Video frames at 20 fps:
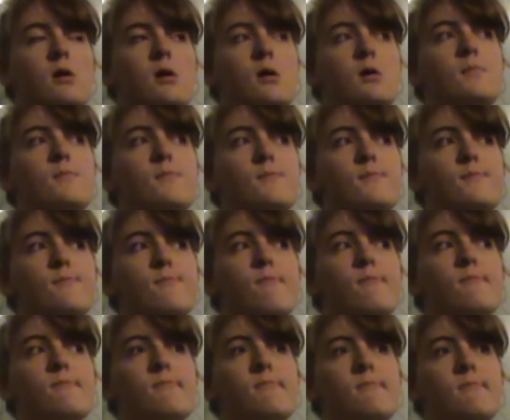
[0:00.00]

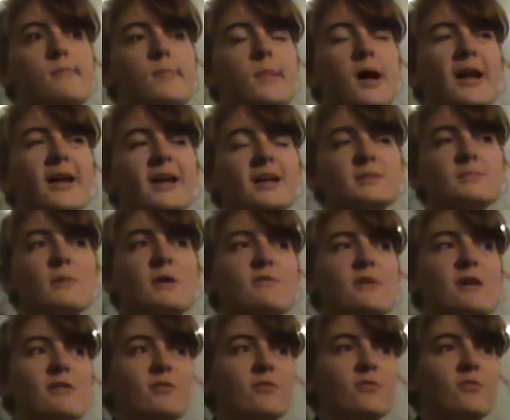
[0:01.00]
I guess my
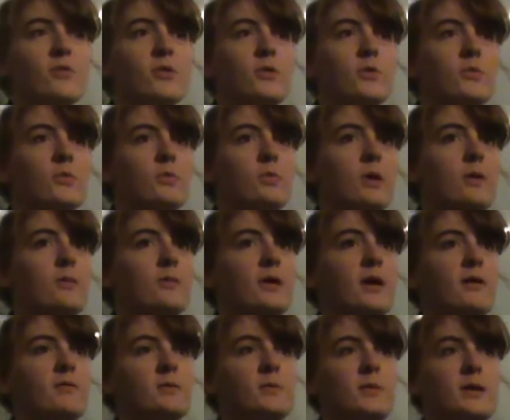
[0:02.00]
favourite food will probably
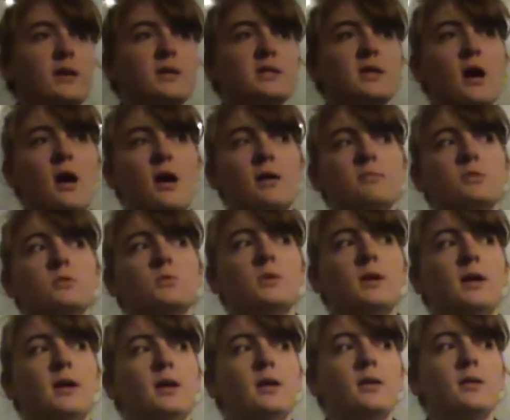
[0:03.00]
have to be a tie
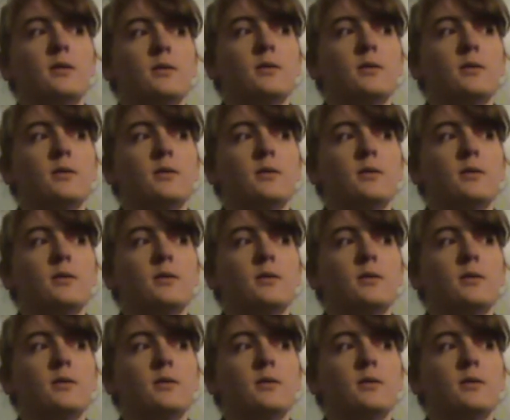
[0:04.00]
between